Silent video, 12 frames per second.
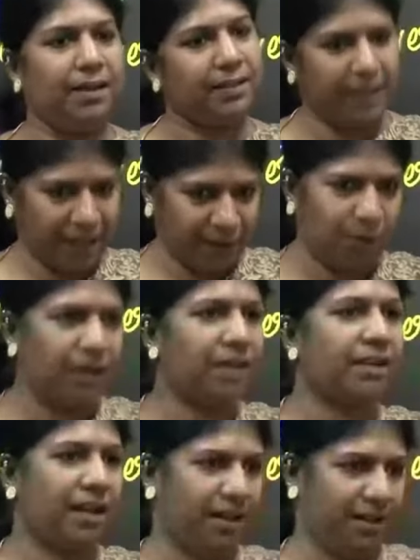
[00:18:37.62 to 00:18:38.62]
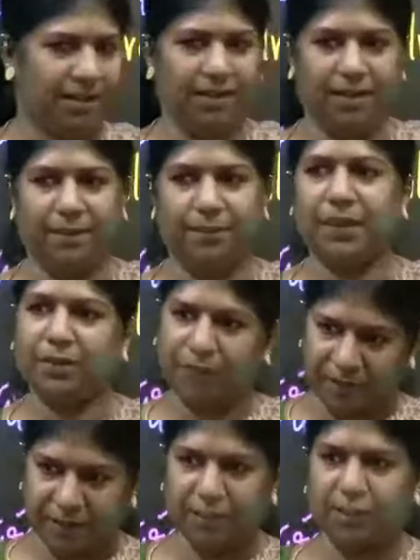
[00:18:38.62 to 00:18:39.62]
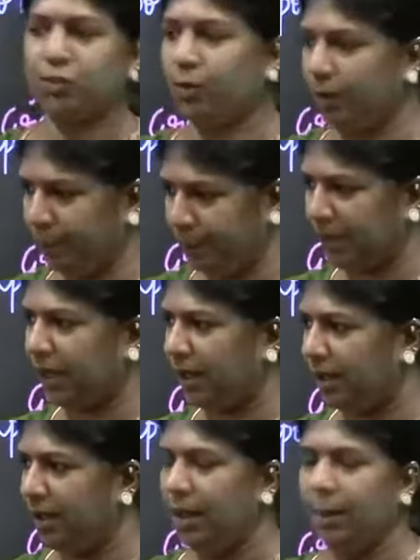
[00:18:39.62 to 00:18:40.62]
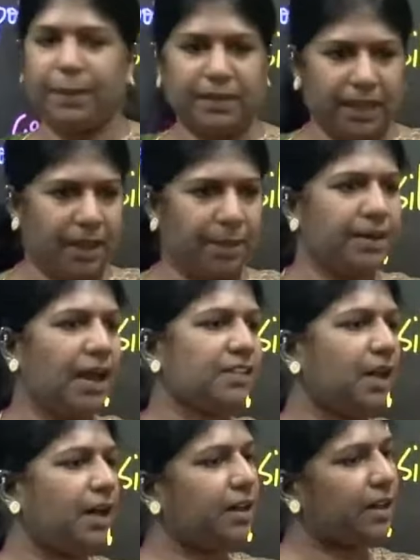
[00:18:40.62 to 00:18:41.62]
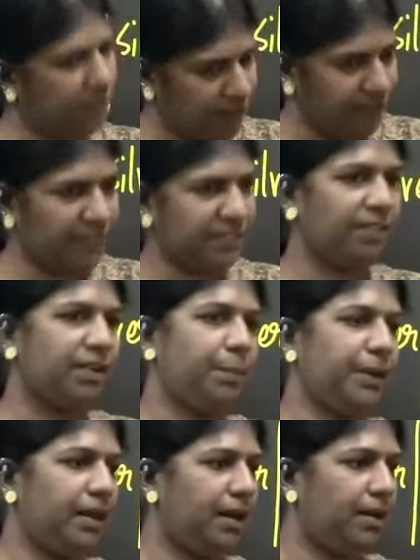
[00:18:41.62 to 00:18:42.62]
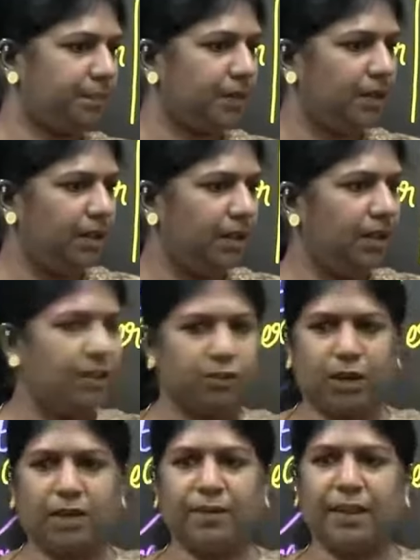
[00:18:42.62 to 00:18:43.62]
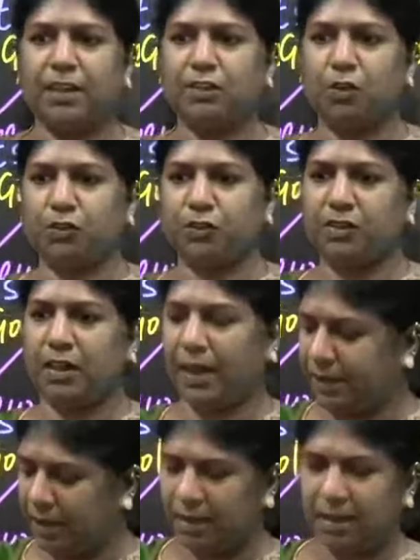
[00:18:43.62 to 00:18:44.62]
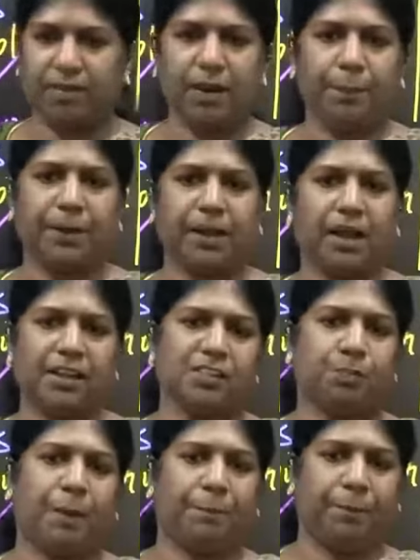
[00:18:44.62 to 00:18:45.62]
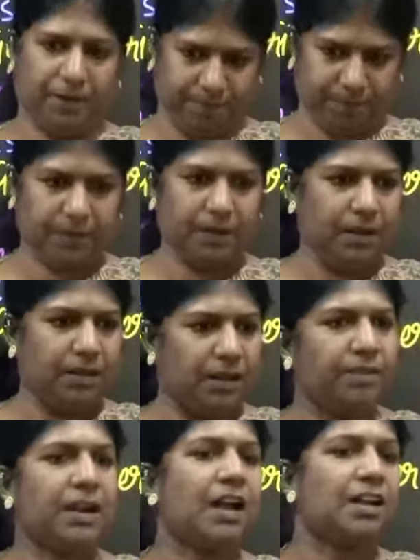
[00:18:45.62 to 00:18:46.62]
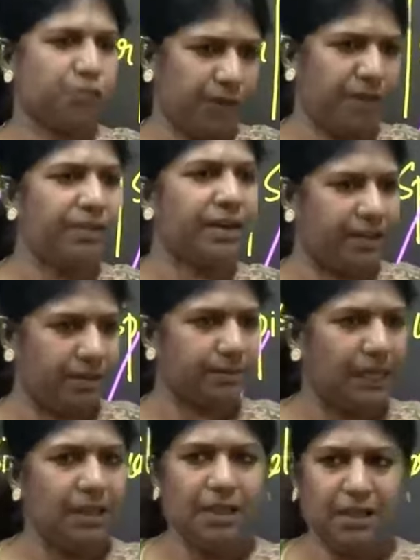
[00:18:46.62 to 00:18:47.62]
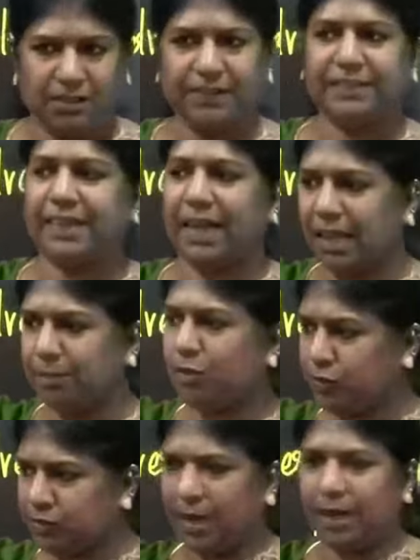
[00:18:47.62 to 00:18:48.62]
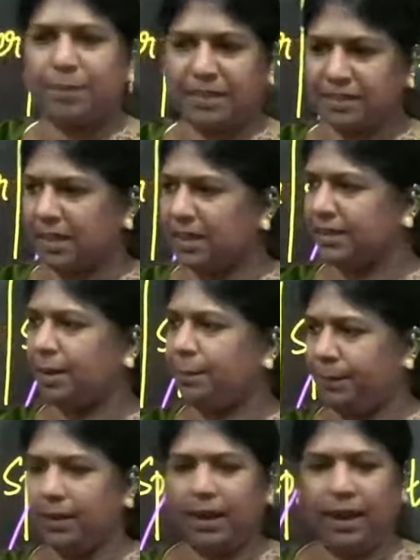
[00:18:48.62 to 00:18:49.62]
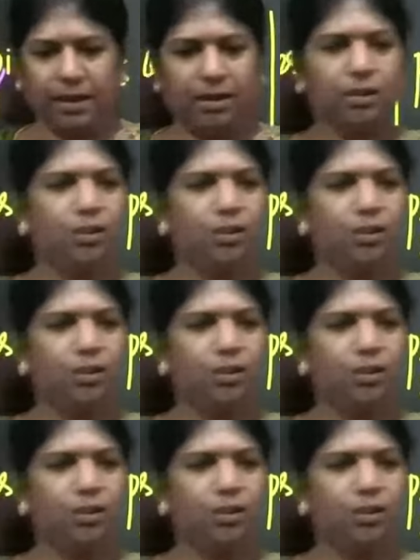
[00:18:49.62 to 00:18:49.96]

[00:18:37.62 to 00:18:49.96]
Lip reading: They are only Yavana. Their favorite is only Priya. But they come and ask Aryans, give us Yavana Priya. So Vedic sources are writing, Yavana Priya is pepper. Yavana's favorite. See, with time you start mixing it up and a